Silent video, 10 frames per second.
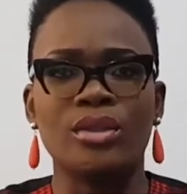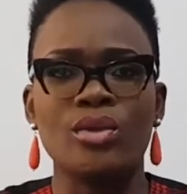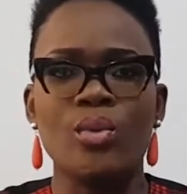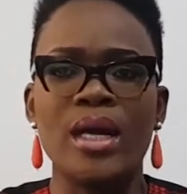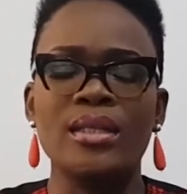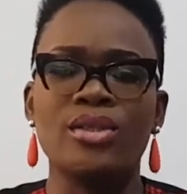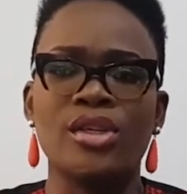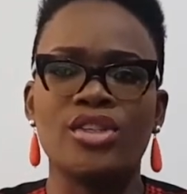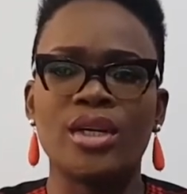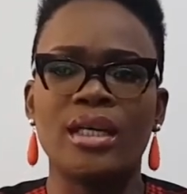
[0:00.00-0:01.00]
So when
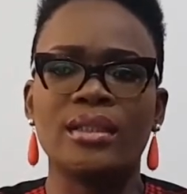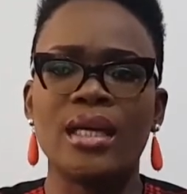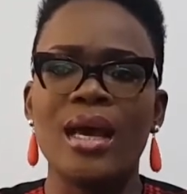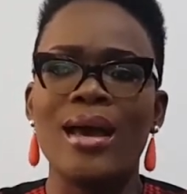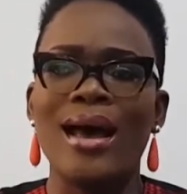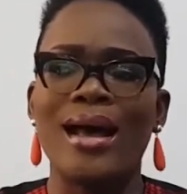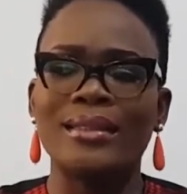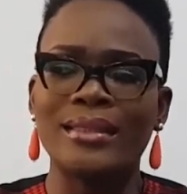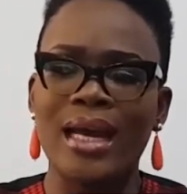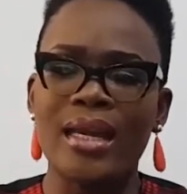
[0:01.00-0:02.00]
teachers are
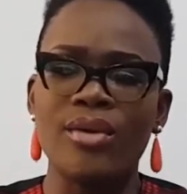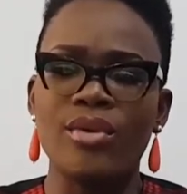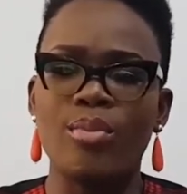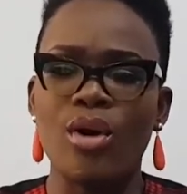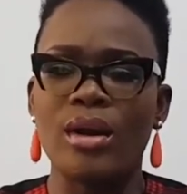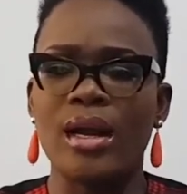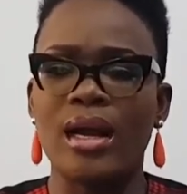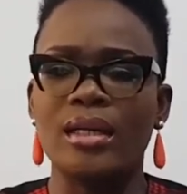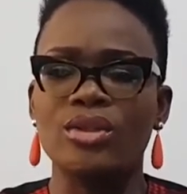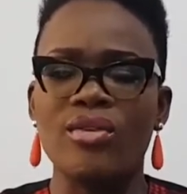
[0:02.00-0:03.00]
signing report
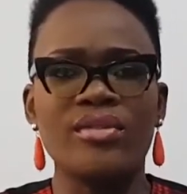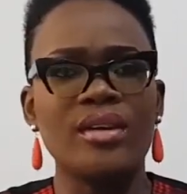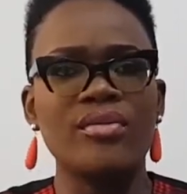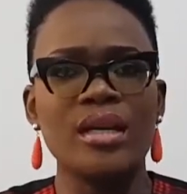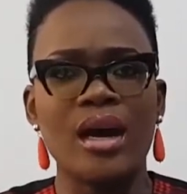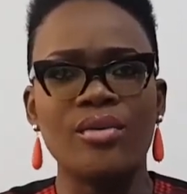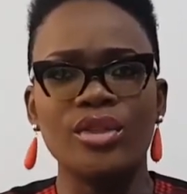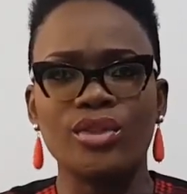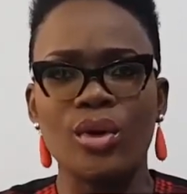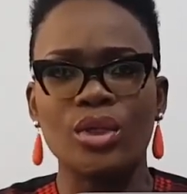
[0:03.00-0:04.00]
cards of giving our
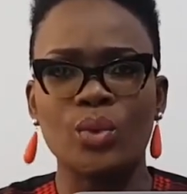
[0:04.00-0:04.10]
results,